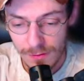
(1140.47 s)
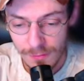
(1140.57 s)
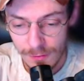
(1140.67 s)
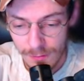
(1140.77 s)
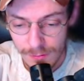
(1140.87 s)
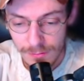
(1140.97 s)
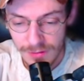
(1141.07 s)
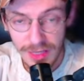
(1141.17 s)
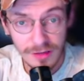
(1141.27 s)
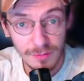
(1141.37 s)
So
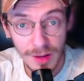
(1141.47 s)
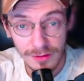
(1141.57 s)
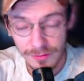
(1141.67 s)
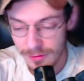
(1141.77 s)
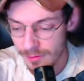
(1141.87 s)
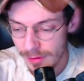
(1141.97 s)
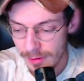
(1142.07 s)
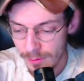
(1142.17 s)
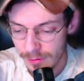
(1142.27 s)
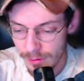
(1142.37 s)
the next part of this
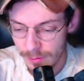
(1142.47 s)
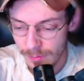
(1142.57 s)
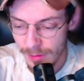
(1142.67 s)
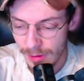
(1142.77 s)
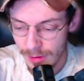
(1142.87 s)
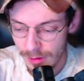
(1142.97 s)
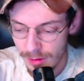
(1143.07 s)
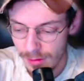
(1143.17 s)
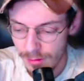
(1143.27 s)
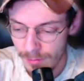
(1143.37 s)
video is going to be
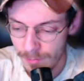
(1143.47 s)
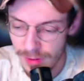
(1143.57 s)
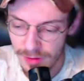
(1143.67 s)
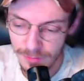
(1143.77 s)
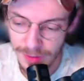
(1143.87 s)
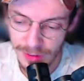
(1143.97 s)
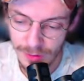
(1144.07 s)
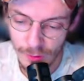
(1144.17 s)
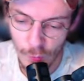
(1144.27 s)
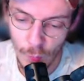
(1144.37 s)
me
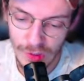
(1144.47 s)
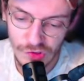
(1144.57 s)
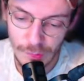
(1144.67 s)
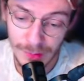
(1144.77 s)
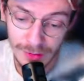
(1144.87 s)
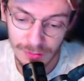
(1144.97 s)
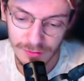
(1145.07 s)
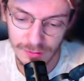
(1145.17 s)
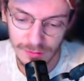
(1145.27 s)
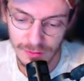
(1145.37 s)
explaining which
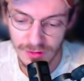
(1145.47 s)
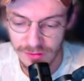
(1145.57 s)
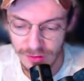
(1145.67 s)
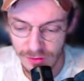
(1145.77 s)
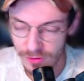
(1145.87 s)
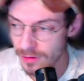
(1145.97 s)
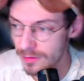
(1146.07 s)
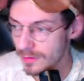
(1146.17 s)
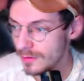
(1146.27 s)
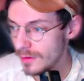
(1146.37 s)
builds,
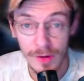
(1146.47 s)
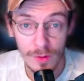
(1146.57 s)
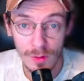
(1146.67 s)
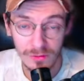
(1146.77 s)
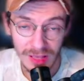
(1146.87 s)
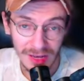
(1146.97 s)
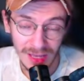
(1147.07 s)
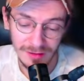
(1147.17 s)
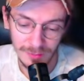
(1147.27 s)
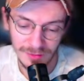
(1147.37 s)
synergies, heroes, and
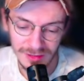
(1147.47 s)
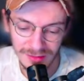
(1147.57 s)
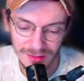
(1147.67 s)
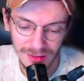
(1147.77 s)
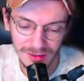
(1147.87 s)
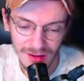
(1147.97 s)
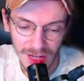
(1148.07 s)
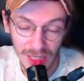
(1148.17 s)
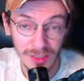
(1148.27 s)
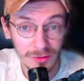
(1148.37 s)
items I think
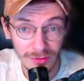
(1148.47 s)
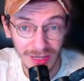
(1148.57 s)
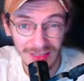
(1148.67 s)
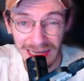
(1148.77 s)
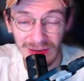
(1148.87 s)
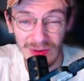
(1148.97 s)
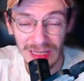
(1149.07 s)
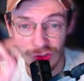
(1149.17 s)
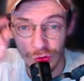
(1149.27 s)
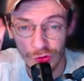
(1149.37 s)
are good right now
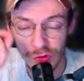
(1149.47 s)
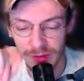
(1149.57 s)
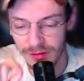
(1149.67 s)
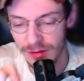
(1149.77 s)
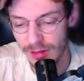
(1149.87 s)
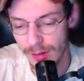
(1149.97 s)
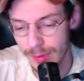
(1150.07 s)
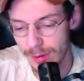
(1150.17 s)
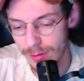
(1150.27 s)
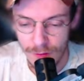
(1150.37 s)
and you should be thinking
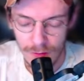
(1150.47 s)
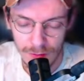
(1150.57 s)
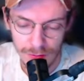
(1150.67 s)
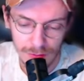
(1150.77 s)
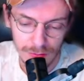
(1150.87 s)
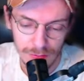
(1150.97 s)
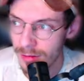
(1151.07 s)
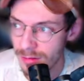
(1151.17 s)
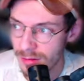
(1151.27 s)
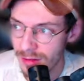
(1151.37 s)
about. So
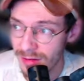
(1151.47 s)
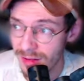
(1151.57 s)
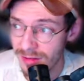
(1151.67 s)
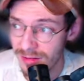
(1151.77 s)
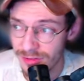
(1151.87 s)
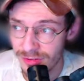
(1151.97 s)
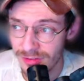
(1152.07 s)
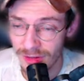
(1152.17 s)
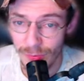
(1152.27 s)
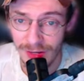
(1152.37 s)
I'll
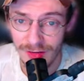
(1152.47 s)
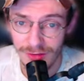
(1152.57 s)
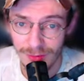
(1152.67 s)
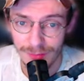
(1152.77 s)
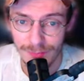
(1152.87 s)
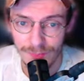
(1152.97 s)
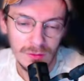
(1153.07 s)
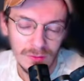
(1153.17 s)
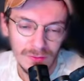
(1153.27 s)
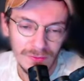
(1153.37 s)
just get right into it.
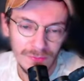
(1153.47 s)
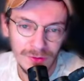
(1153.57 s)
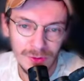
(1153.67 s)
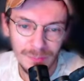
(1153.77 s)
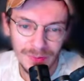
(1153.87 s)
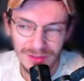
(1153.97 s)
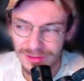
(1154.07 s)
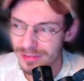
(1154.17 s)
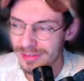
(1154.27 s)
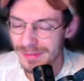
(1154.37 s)
So for the good
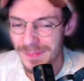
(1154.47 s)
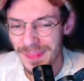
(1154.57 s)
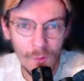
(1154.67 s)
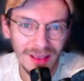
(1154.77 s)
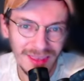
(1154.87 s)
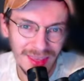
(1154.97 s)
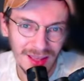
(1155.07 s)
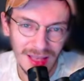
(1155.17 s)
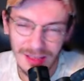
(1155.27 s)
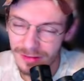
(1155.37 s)
builds,
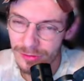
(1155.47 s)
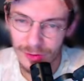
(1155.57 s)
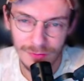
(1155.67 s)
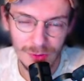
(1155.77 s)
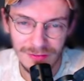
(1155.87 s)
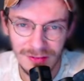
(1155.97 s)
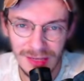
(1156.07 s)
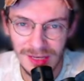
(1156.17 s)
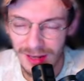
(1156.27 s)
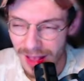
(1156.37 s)
Forakia, as a lot of you have
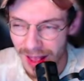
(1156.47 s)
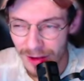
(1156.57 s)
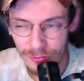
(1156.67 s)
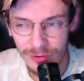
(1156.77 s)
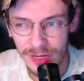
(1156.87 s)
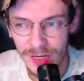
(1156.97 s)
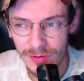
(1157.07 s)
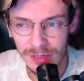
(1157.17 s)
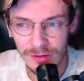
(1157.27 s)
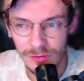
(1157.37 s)
seen, are really,
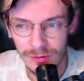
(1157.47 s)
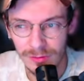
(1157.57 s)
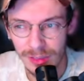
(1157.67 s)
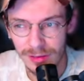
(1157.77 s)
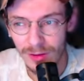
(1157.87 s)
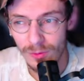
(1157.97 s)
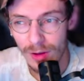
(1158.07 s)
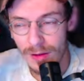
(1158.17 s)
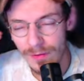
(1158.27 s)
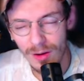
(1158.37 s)
really strong right now.
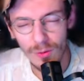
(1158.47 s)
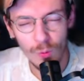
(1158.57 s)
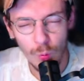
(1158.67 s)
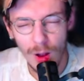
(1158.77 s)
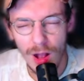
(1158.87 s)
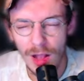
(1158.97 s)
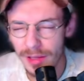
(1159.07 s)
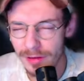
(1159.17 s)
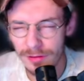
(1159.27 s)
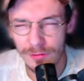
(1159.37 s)
Now, why
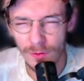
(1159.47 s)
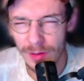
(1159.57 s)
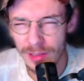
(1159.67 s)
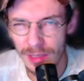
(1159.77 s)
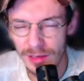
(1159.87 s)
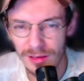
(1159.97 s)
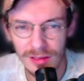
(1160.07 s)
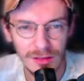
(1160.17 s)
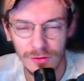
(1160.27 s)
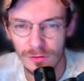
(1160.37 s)
is Forakia
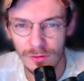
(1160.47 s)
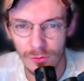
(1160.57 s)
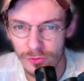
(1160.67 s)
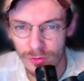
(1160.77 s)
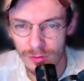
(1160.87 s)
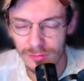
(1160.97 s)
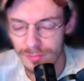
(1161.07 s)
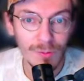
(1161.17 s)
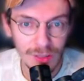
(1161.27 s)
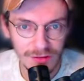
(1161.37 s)
so strong?
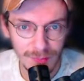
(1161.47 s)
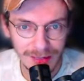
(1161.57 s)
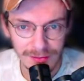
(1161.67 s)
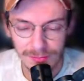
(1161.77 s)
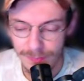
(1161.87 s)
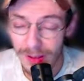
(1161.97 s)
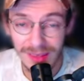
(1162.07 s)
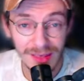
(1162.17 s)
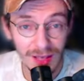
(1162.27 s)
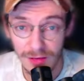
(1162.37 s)
I will explain it.
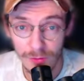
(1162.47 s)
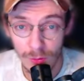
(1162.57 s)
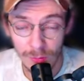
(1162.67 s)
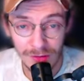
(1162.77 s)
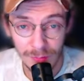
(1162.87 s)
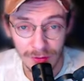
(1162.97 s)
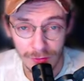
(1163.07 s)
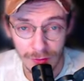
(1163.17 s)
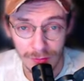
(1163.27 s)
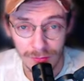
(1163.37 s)
Forakia has always been
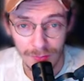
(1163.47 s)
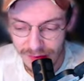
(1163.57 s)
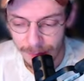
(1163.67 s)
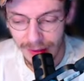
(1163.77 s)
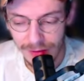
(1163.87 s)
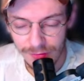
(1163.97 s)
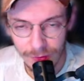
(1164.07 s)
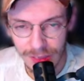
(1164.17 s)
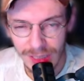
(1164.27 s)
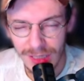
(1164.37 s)
strong. The thing that makes
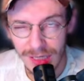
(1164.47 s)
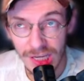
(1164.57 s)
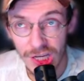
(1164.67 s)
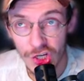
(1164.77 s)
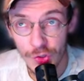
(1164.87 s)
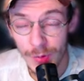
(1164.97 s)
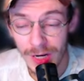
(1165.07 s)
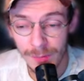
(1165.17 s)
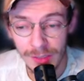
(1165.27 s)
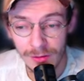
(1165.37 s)
Forakia
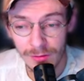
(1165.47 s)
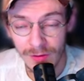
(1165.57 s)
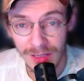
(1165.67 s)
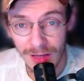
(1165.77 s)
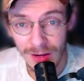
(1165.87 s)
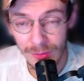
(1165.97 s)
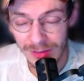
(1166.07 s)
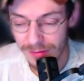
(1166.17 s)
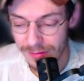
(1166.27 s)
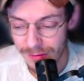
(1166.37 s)
incredibly good right now
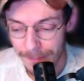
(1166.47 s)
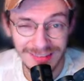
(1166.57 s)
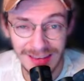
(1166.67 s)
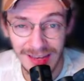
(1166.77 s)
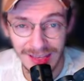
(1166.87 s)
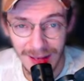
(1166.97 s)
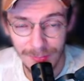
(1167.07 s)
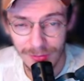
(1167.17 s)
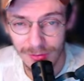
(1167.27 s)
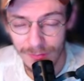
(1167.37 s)
is Ascetic Cap,
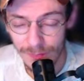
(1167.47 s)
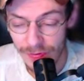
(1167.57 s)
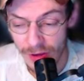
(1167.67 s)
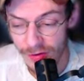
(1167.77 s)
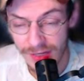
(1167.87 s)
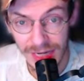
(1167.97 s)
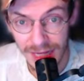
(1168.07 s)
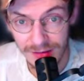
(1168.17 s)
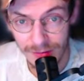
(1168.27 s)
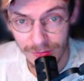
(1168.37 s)
the undead
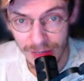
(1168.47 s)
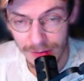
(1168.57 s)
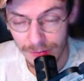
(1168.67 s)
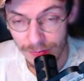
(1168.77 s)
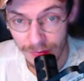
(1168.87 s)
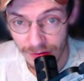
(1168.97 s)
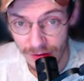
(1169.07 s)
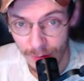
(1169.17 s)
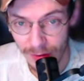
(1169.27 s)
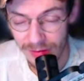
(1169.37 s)
item, right? Tier 1